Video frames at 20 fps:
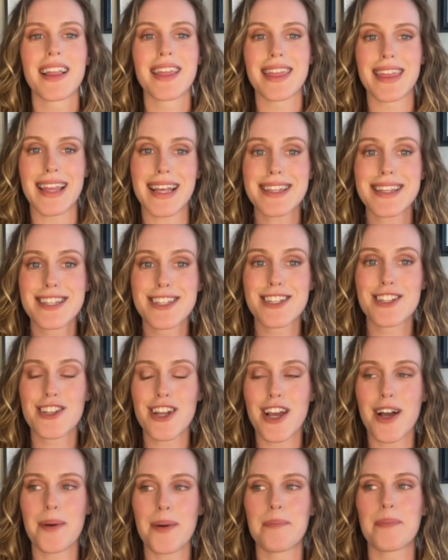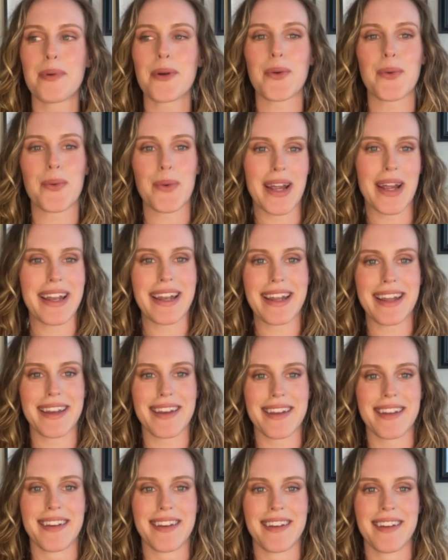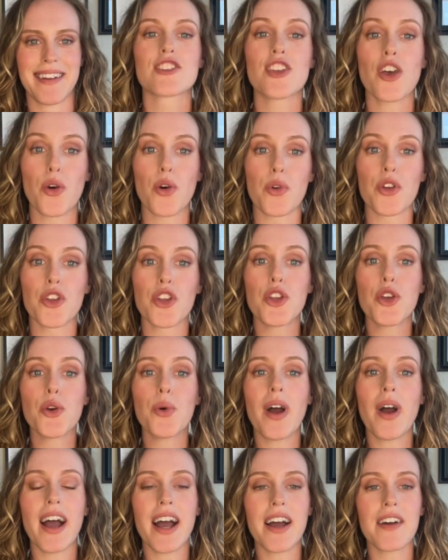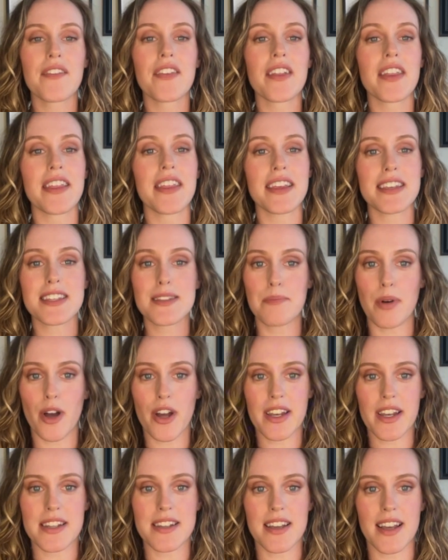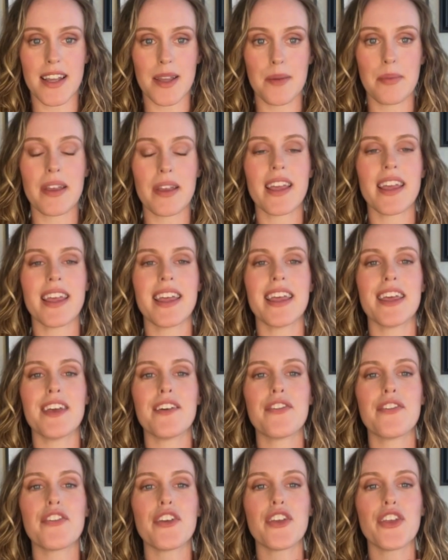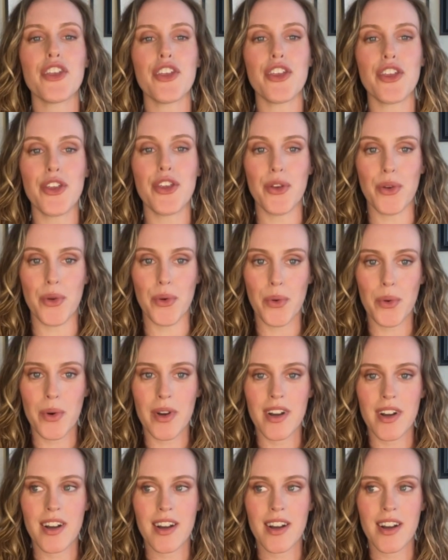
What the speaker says: Let's jump right in. So you have this body type if you